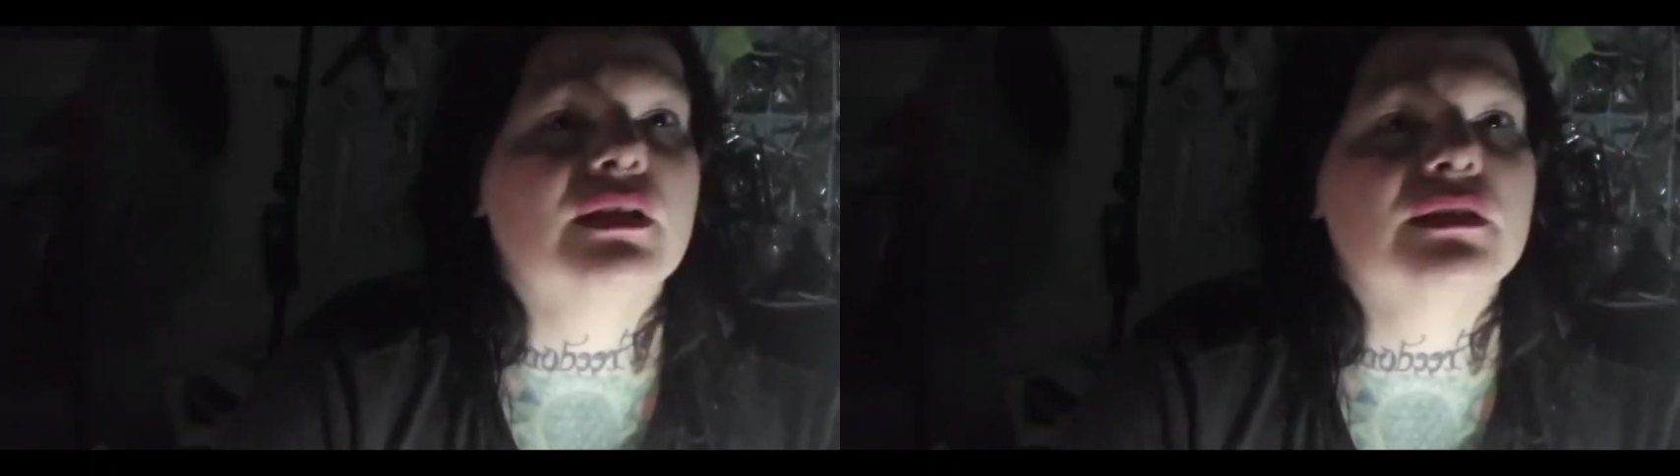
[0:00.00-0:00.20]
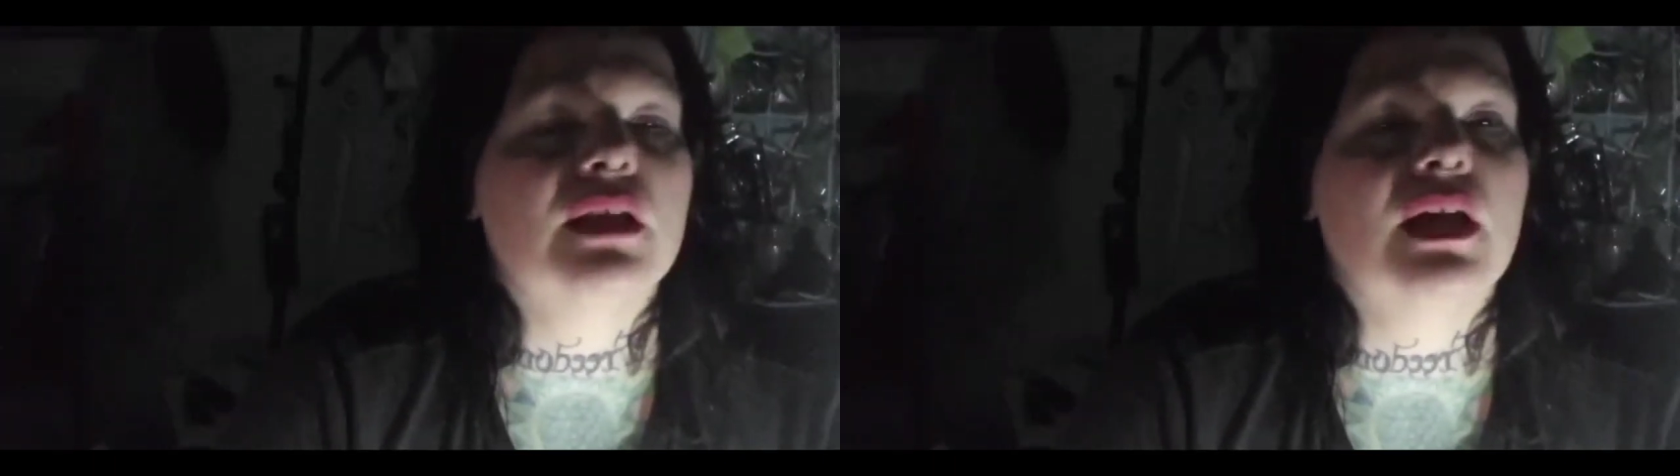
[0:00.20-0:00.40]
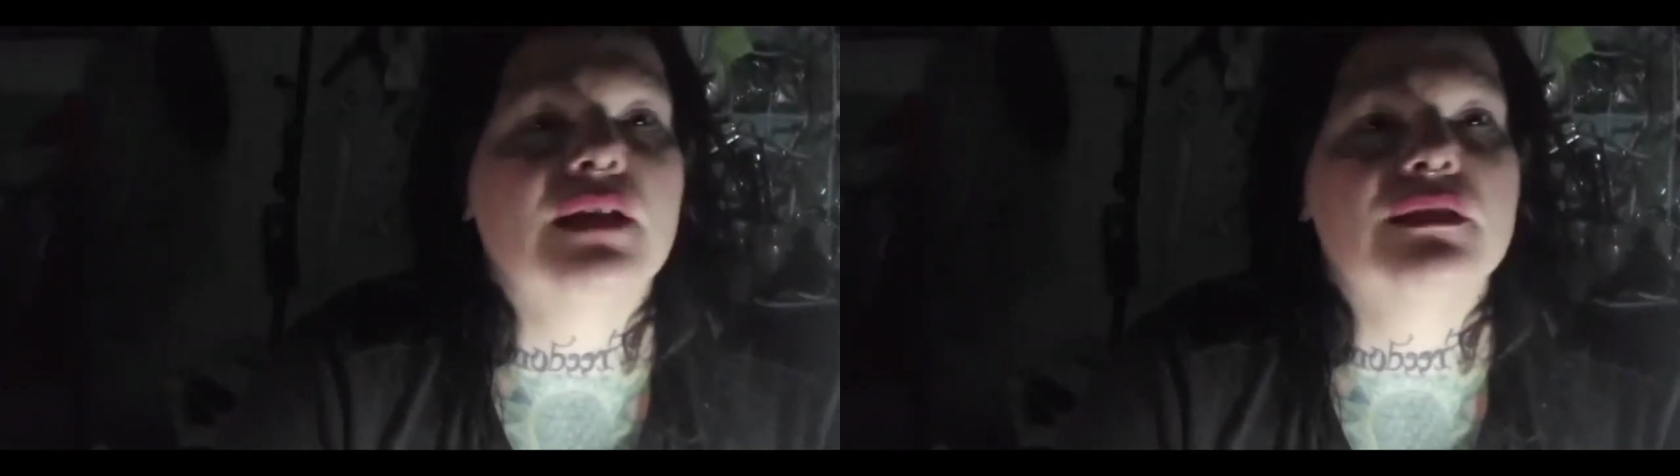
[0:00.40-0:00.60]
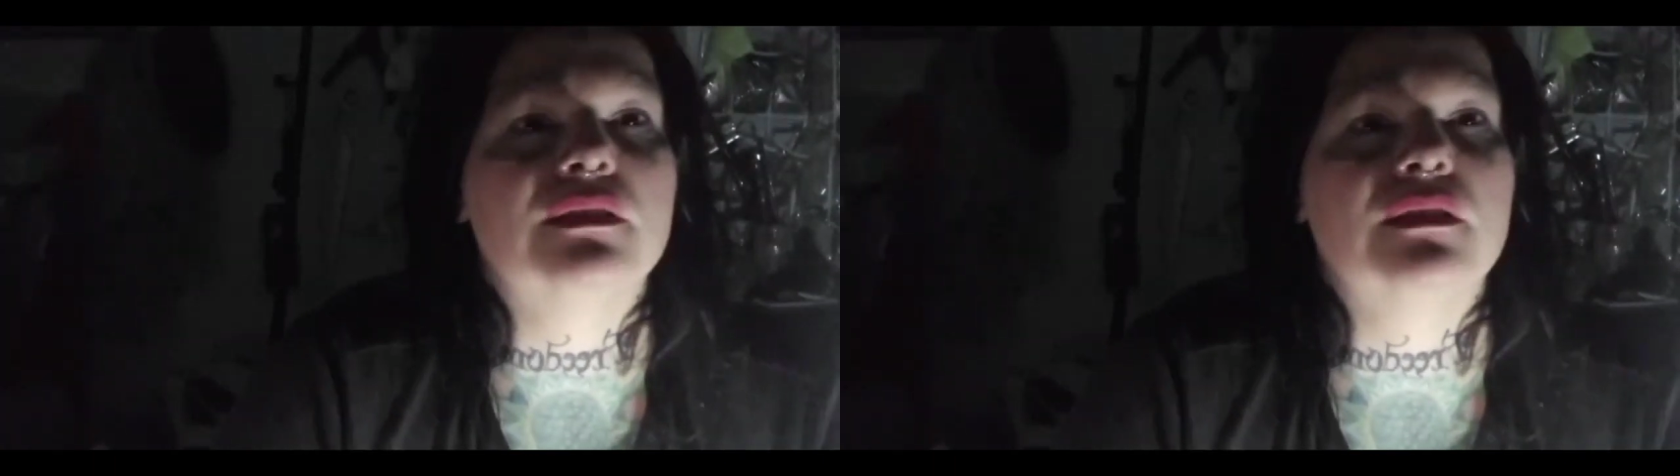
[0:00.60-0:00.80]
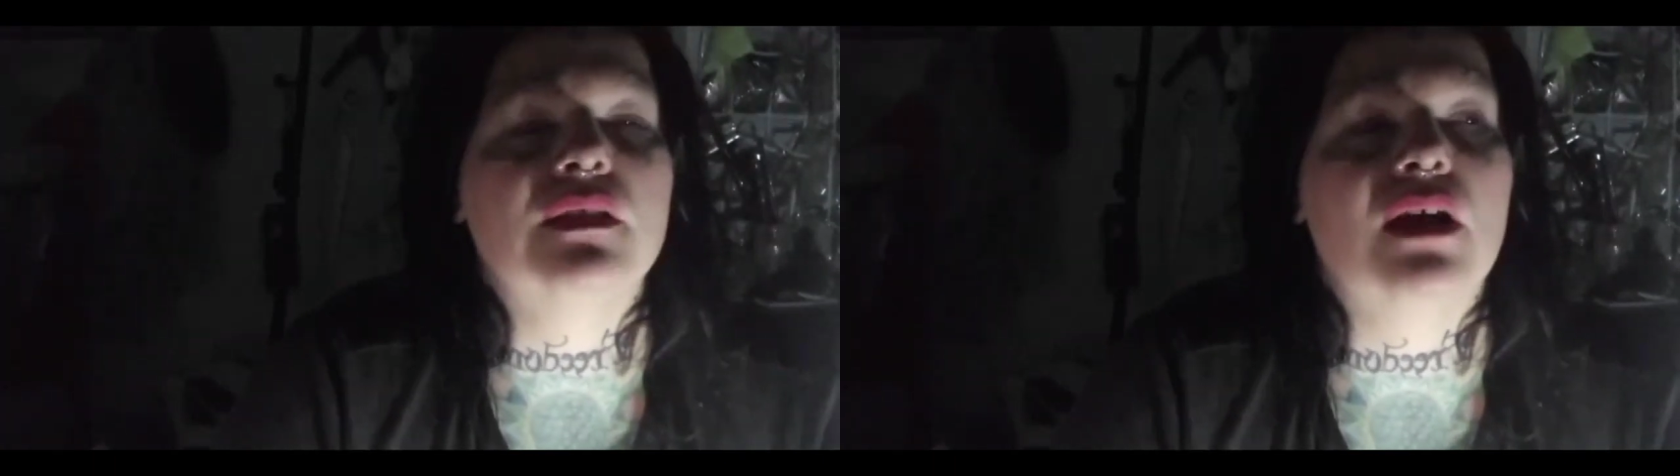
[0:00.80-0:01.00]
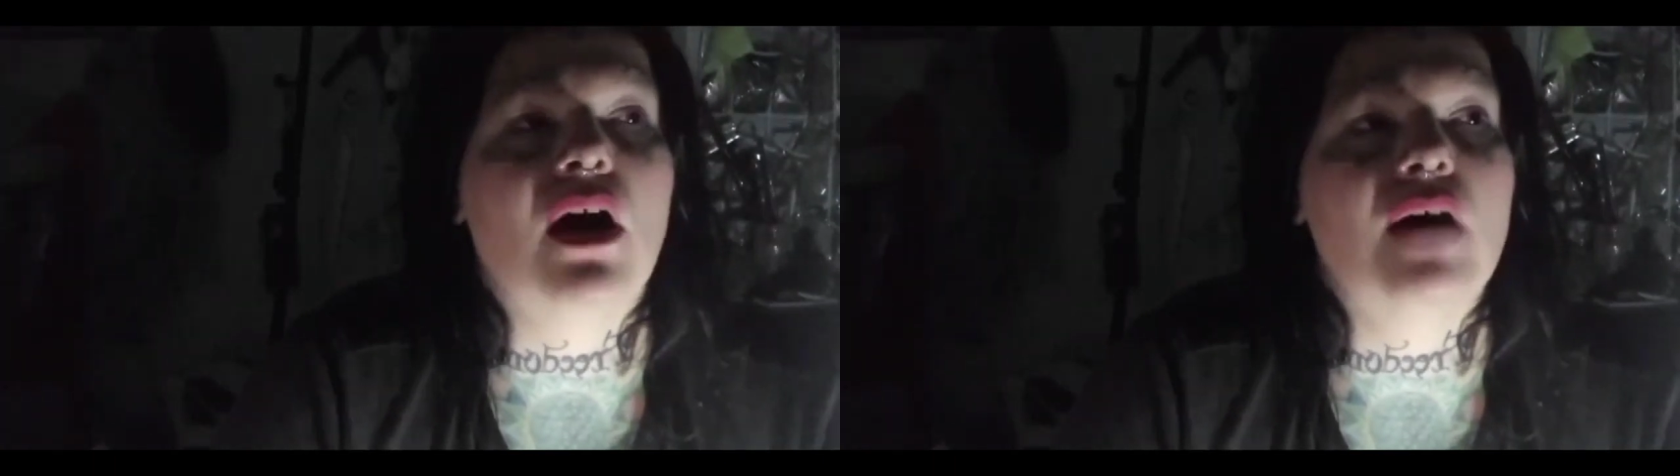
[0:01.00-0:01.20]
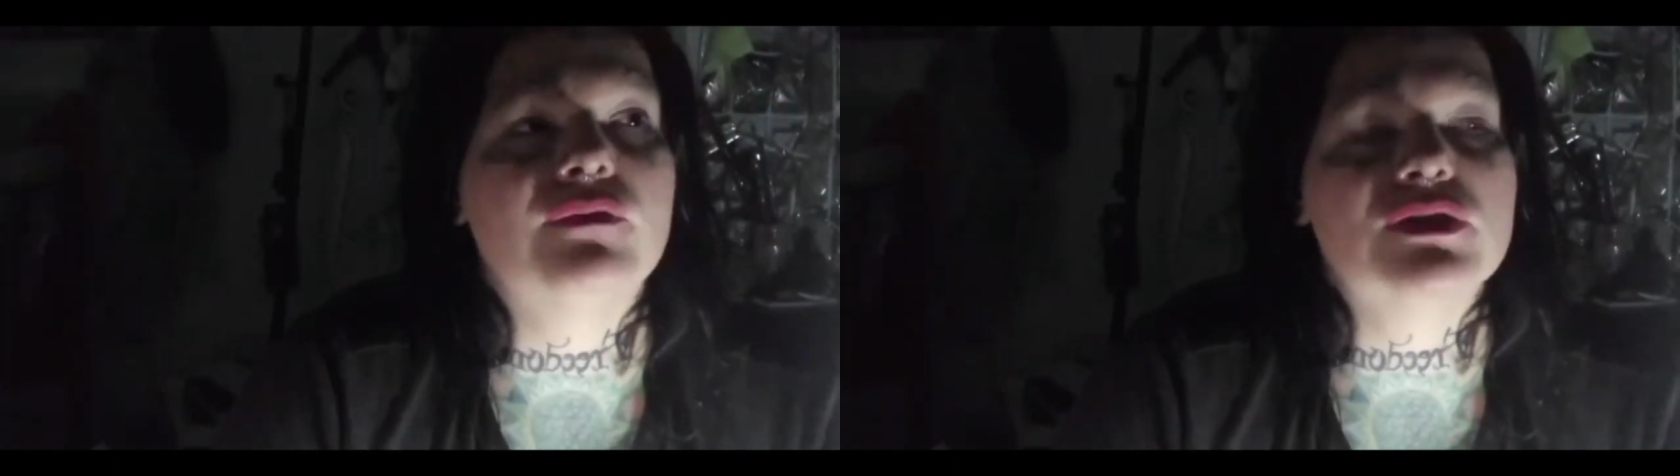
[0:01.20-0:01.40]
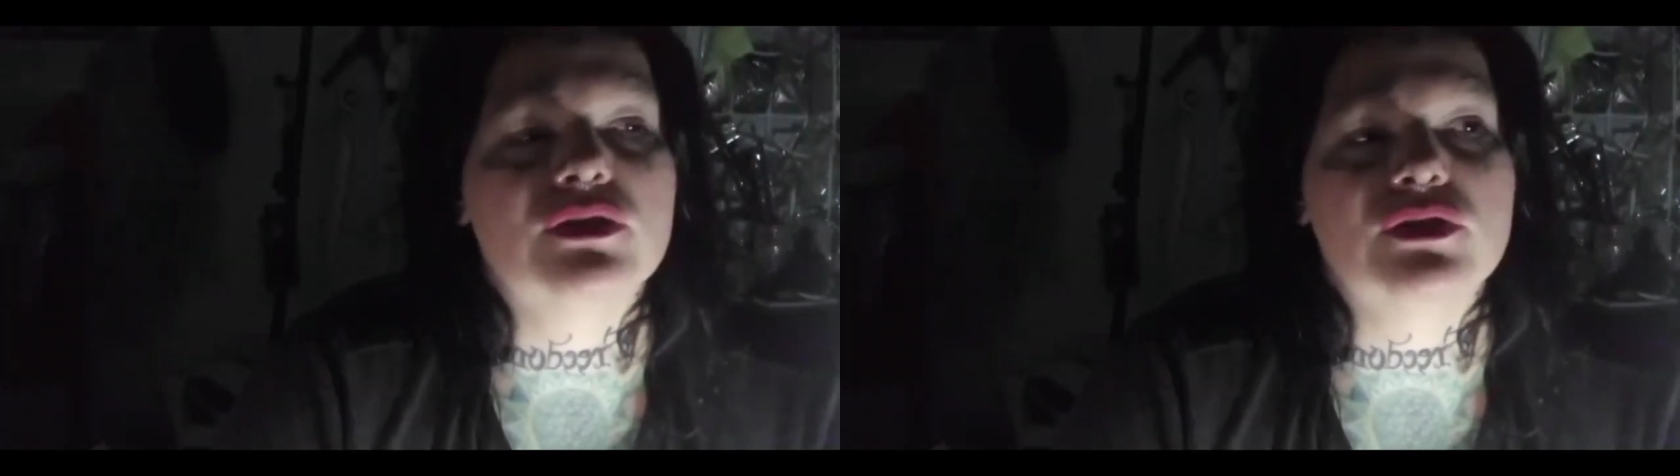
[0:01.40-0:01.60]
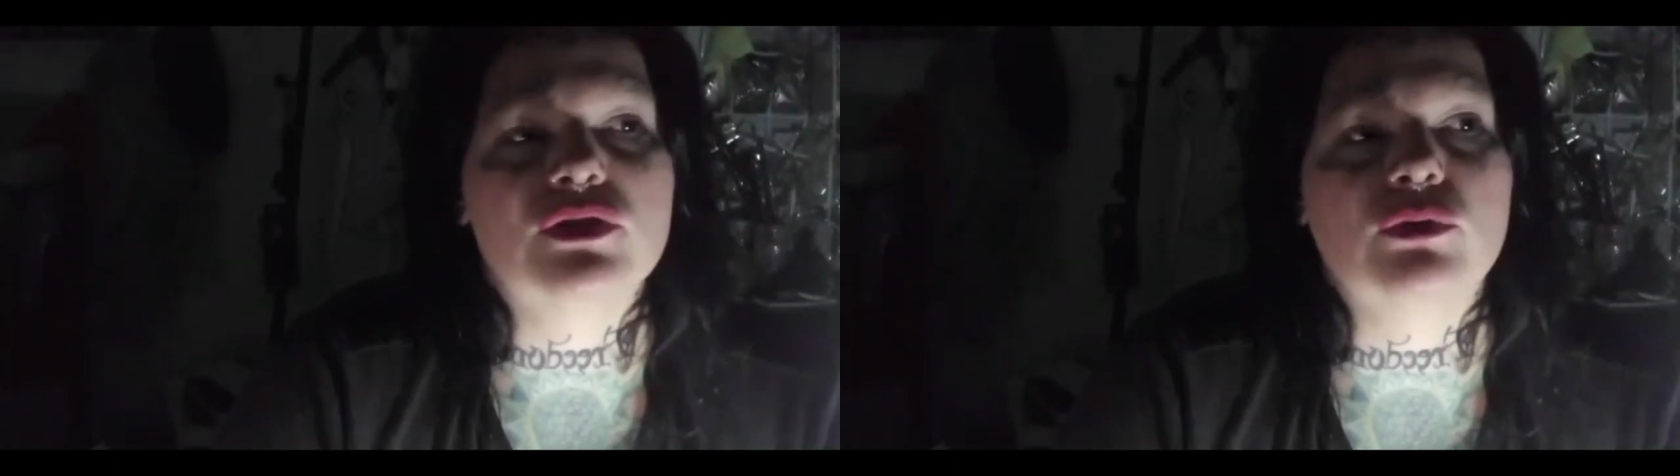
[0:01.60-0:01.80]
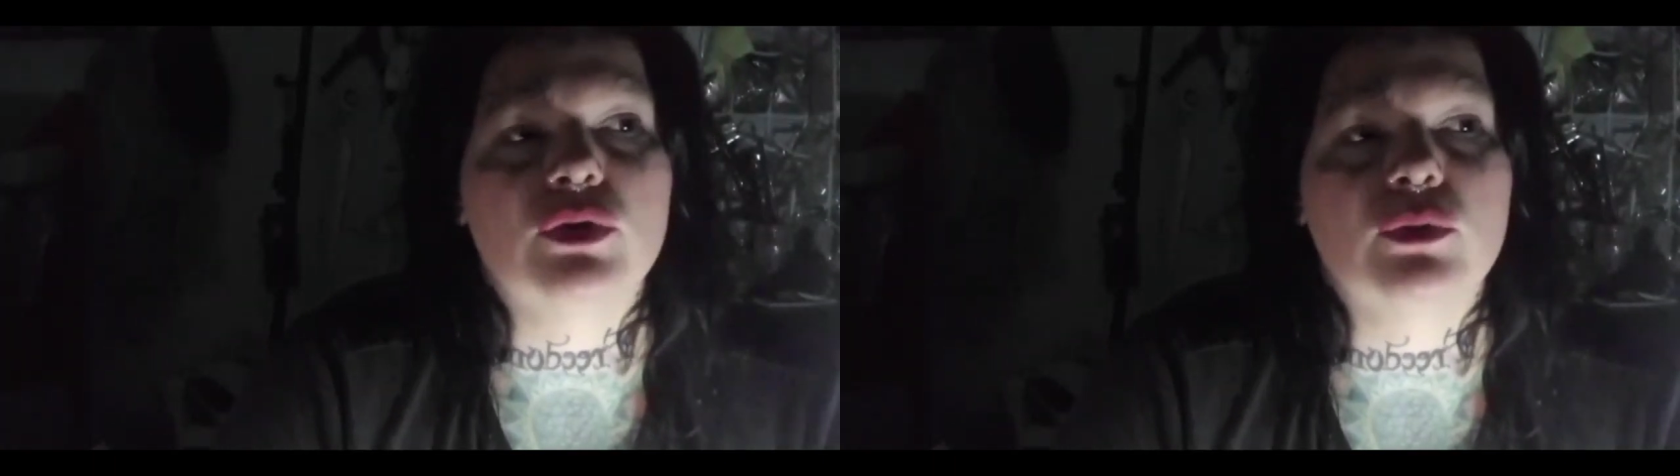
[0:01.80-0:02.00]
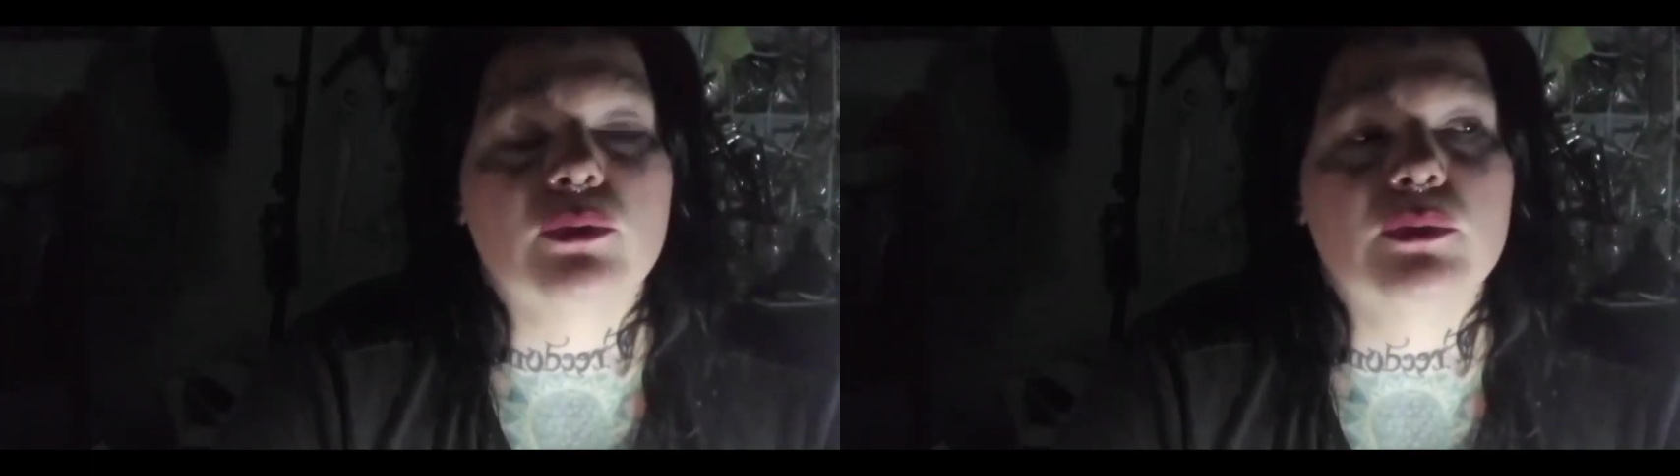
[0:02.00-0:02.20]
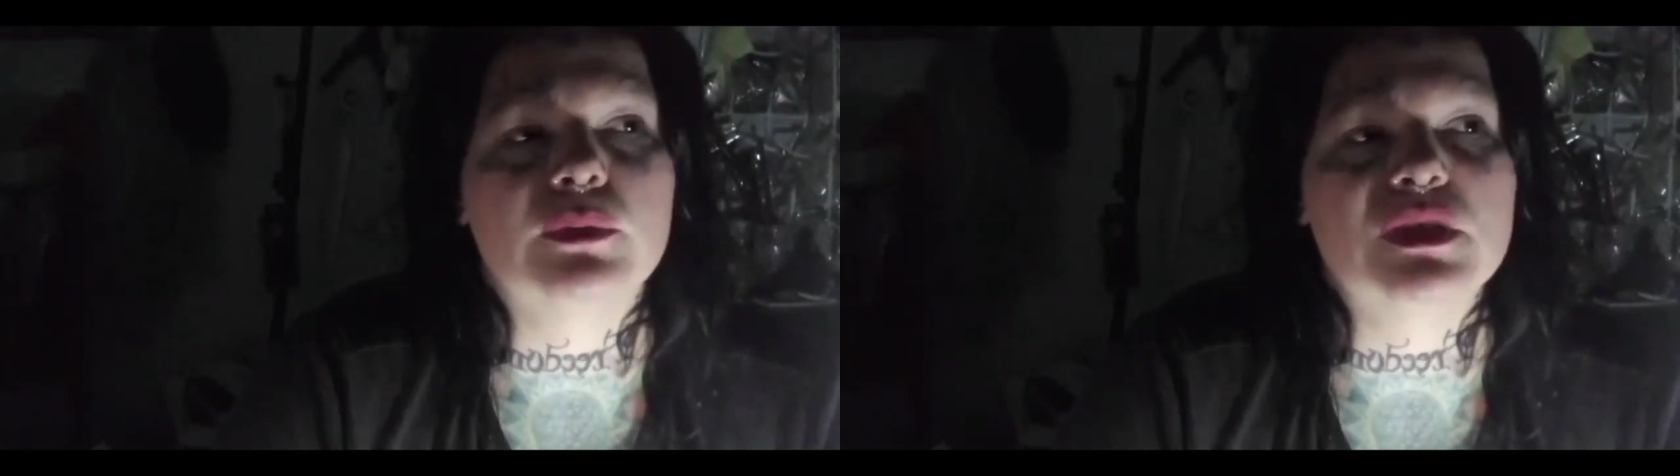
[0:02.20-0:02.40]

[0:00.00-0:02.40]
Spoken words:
online, the officers who were